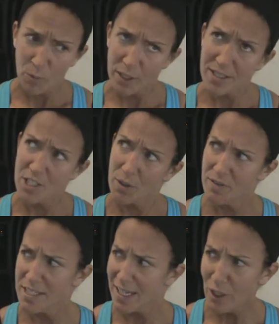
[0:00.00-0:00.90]
What else do we
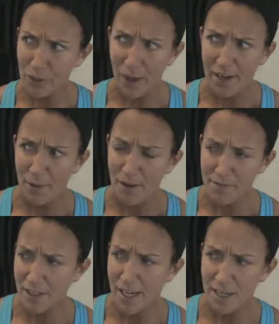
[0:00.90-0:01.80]
have to tell you? I, I
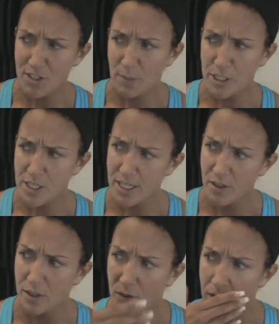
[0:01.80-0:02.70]
feel like I have so much to tell
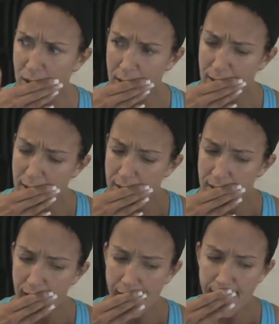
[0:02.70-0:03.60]
you.
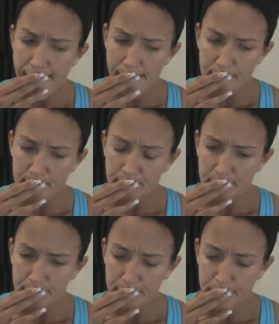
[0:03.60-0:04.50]
Um,
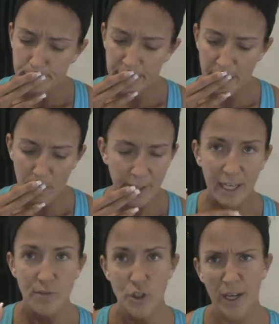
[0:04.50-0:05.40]
but now I'm
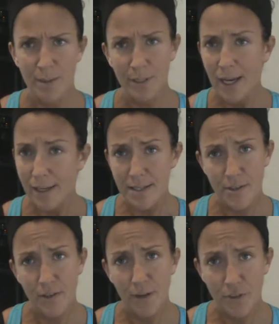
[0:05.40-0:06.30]
kind of drawing a blank,
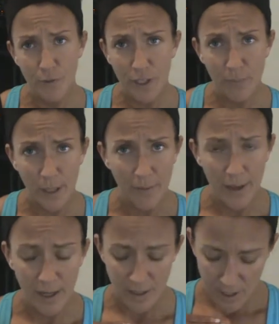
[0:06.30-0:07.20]
so you'll have to forgive me on
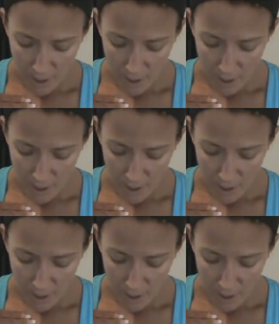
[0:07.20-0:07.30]
that.